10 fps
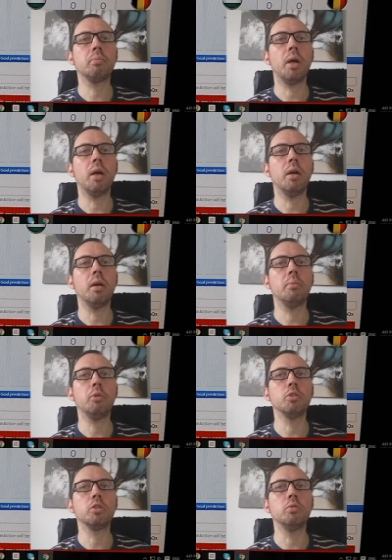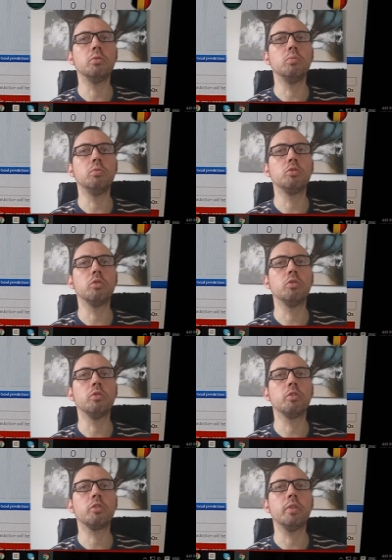Portugal uh,
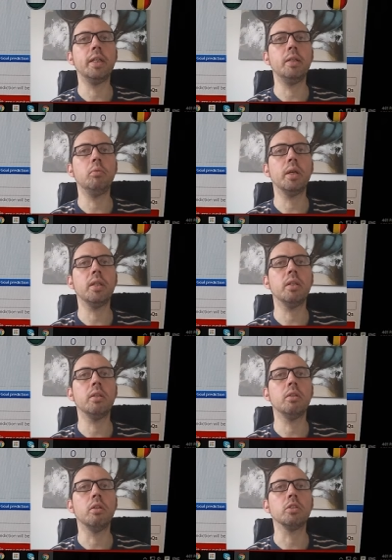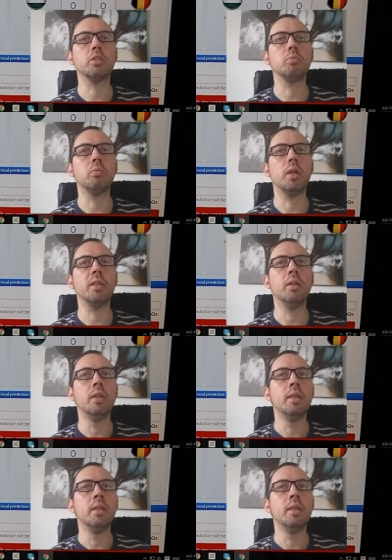drawn three, one lost one.